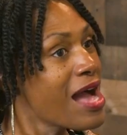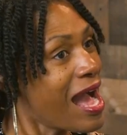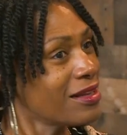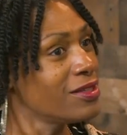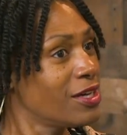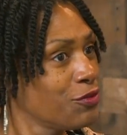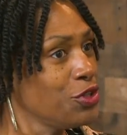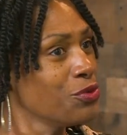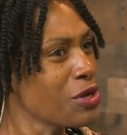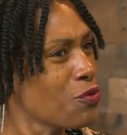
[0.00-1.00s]
how to love
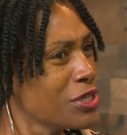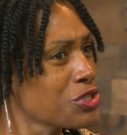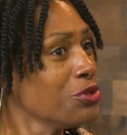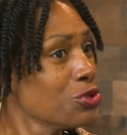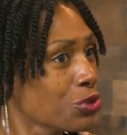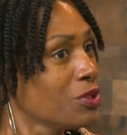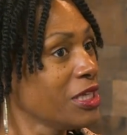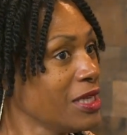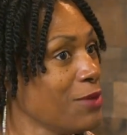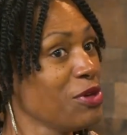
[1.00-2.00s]
you and mm-hmm. what you
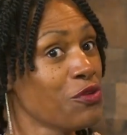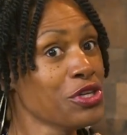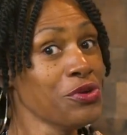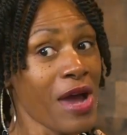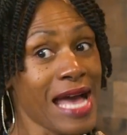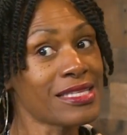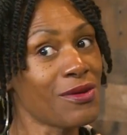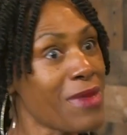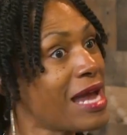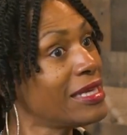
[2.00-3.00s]
truly need before you ask
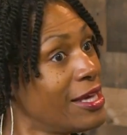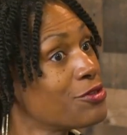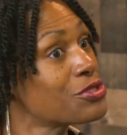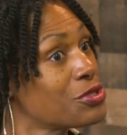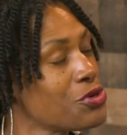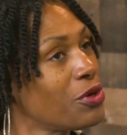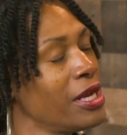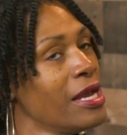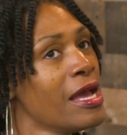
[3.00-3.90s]
somebody else to do it.